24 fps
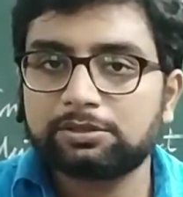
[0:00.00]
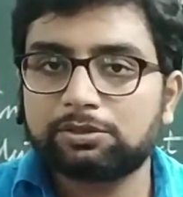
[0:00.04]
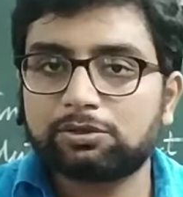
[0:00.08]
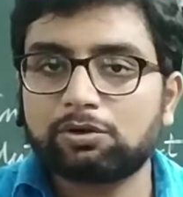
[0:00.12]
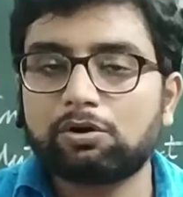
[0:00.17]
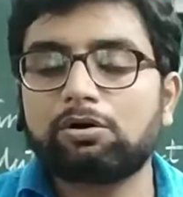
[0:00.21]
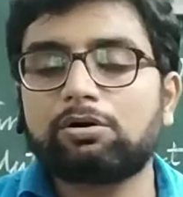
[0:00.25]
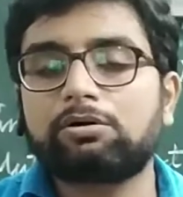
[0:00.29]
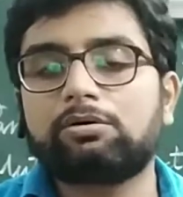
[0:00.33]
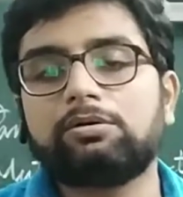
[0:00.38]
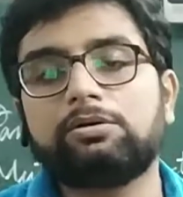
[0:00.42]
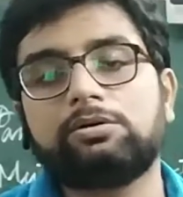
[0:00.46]

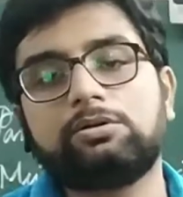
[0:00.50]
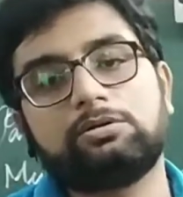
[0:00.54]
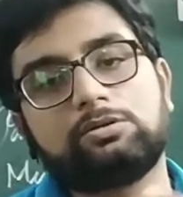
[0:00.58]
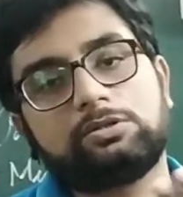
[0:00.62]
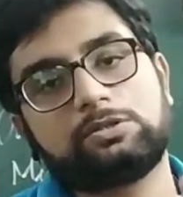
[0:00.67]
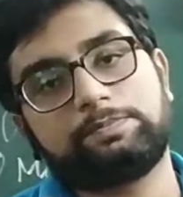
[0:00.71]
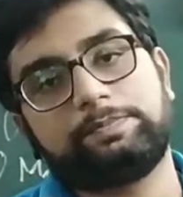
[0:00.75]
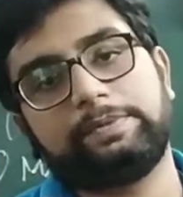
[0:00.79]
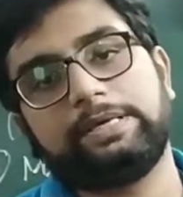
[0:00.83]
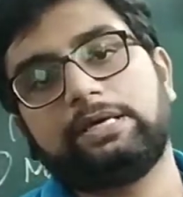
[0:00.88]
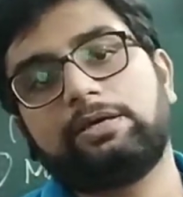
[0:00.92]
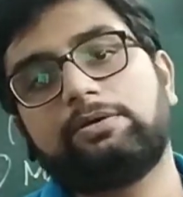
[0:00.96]
talk,
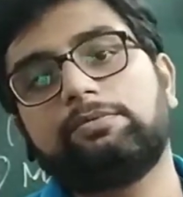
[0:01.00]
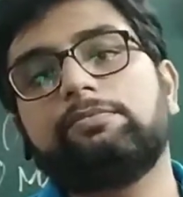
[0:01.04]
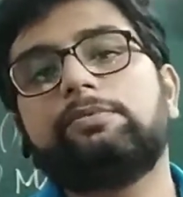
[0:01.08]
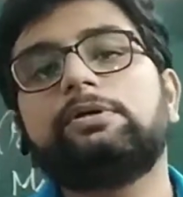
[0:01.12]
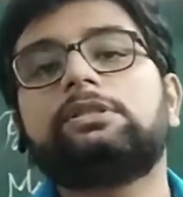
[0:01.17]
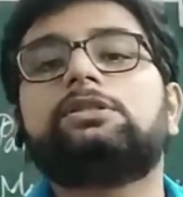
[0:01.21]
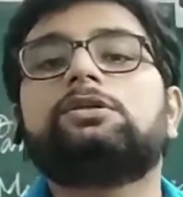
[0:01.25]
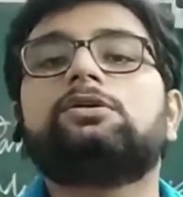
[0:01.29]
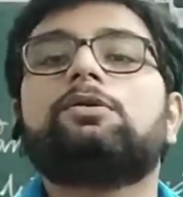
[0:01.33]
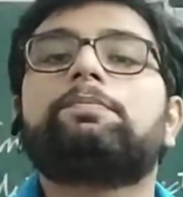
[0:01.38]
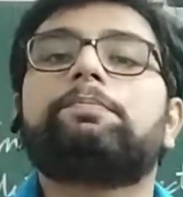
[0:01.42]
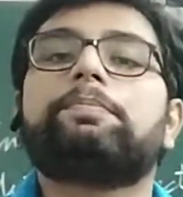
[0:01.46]
speak
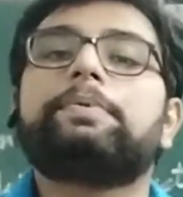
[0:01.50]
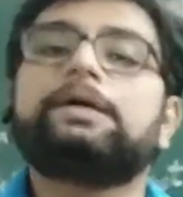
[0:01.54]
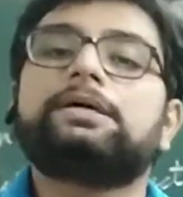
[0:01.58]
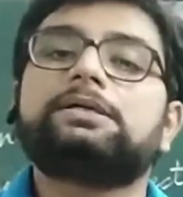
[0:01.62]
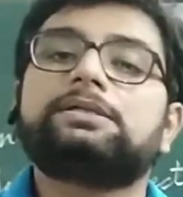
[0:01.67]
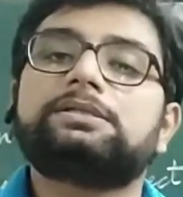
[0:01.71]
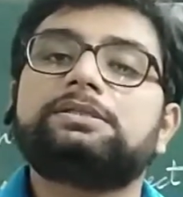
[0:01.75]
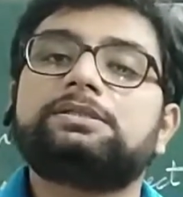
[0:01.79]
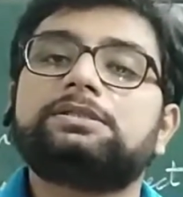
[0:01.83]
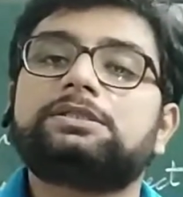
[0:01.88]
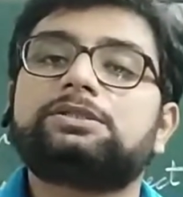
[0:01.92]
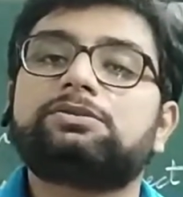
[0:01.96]
with your
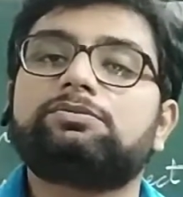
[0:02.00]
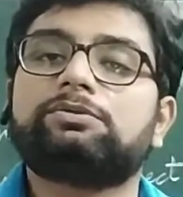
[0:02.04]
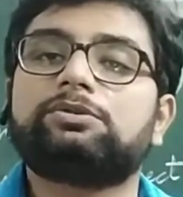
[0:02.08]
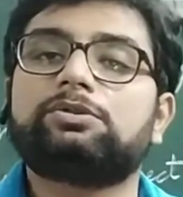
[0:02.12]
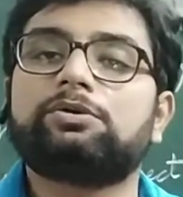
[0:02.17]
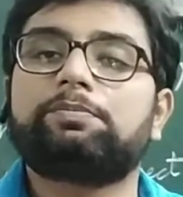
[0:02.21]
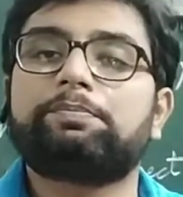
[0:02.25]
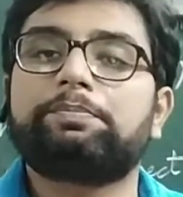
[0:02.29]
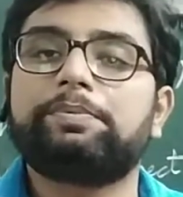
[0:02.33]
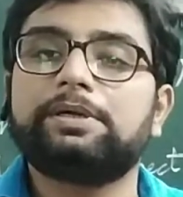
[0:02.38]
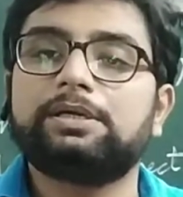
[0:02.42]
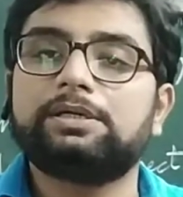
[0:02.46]
parents, with
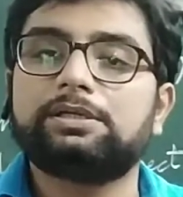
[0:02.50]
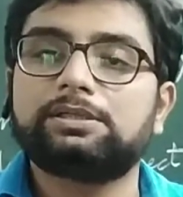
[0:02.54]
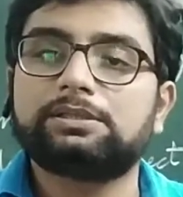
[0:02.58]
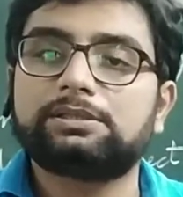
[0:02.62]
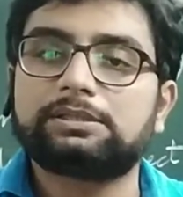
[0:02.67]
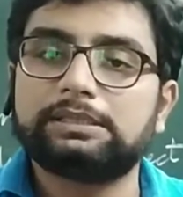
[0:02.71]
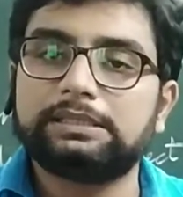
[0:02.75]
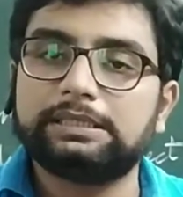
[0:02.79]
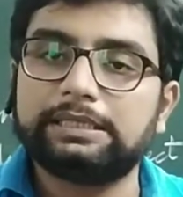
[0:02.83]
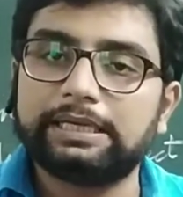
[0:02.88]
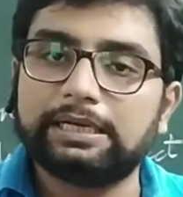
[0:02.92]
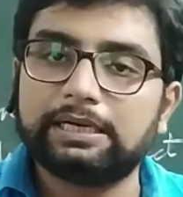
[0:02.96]
your
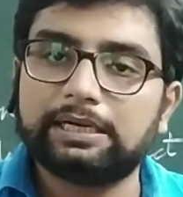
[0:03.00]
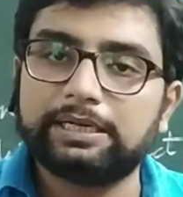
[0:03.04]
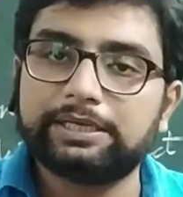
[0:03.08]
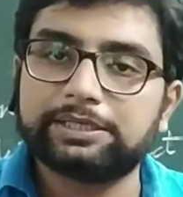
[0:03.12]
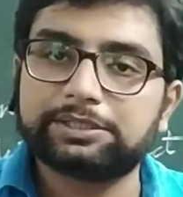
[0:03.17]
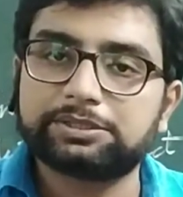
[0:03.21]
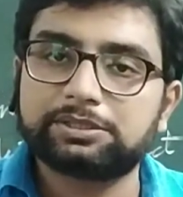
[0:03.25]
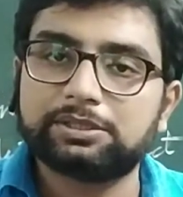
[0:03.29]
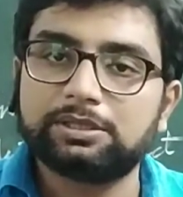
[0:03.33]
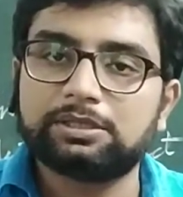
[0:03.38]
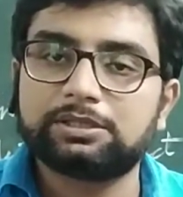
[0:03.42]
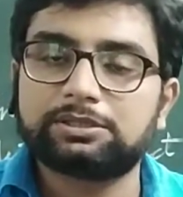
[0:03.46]
peers in
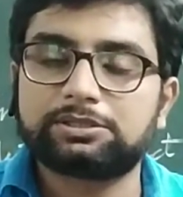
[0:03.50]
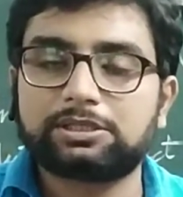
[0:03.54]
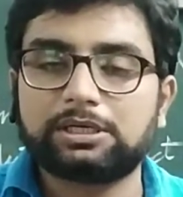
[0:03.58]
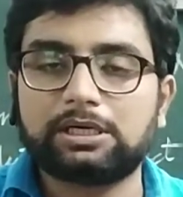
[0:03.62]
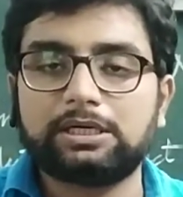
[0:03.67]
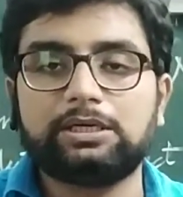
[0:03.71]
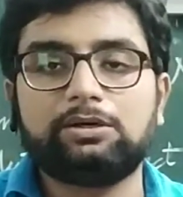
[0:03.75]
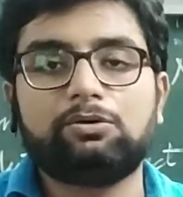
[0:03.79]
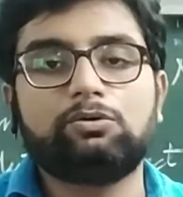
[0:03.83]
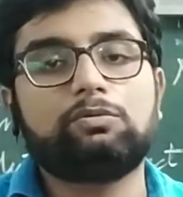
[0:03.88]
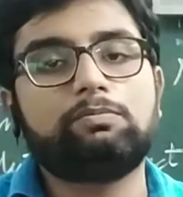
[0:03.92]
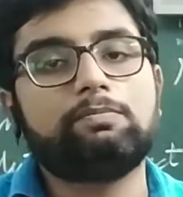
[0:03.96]
English,
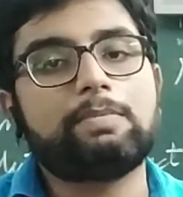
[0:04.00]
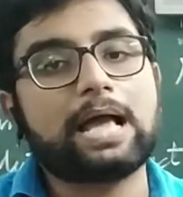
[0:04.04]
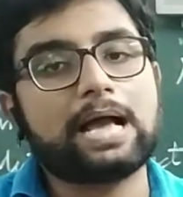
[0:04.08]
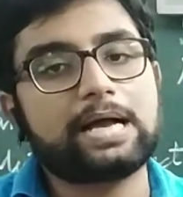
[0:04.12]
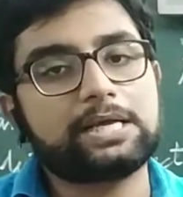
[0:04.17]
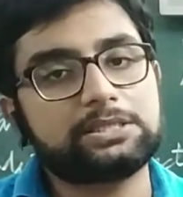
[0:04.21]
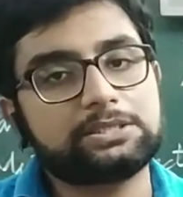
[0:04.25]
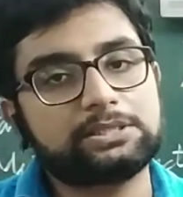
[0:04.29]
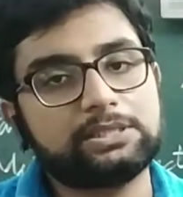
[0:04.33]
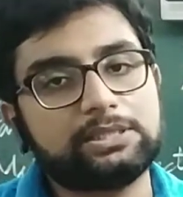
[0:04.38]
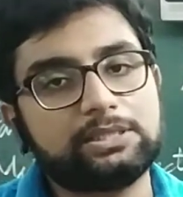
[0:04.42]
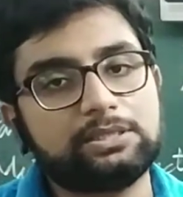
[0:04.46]
study good
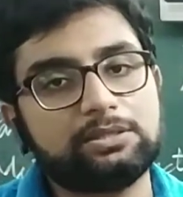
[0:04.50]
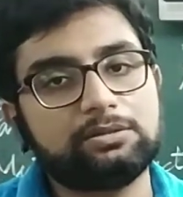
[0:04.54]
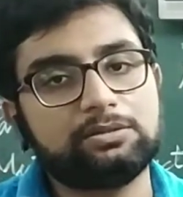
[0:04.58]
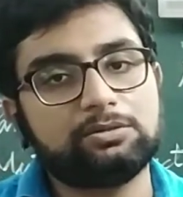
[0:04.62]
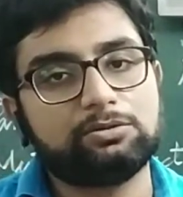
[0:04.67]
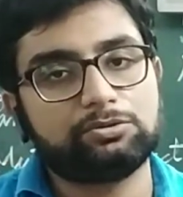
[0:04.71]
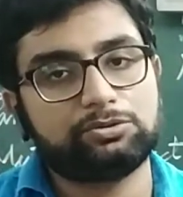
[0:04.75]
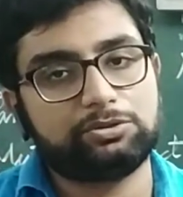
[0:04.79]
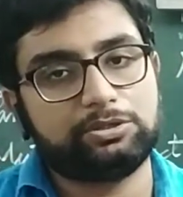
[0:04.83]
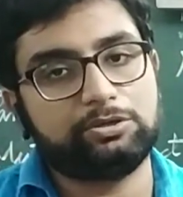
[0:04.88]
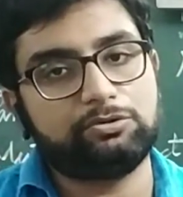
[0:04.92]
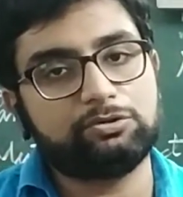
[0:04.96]
magazine,
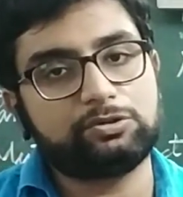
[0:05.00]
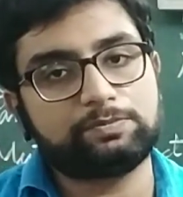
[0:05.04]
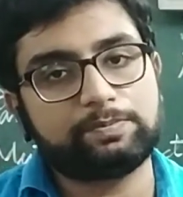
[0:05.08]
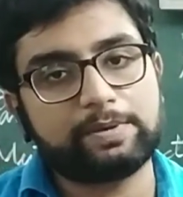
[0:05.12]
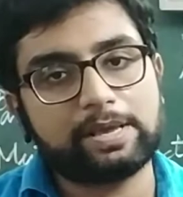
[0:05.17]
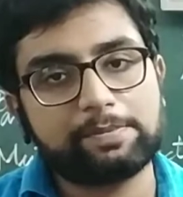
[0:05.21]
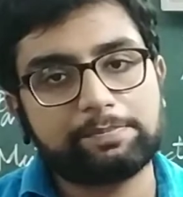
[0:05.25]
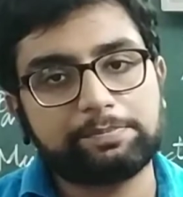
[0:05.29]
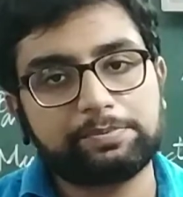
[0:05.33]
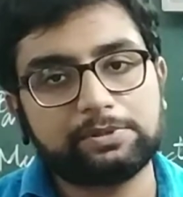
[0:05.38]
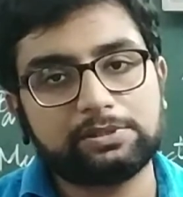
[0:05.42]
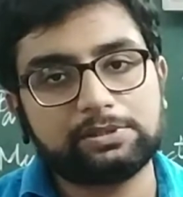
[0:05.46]
good
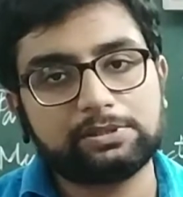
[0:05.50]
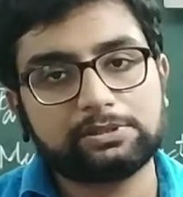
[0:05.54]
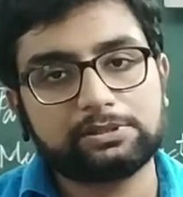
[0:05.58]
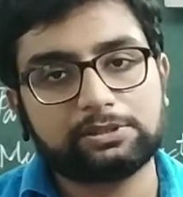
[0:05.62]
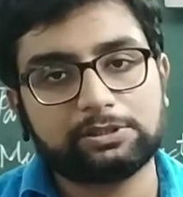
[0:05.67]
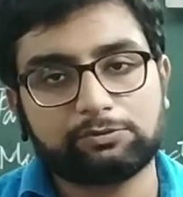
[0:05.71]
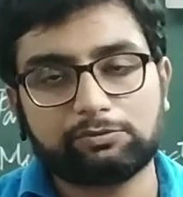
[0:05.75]
newspapers.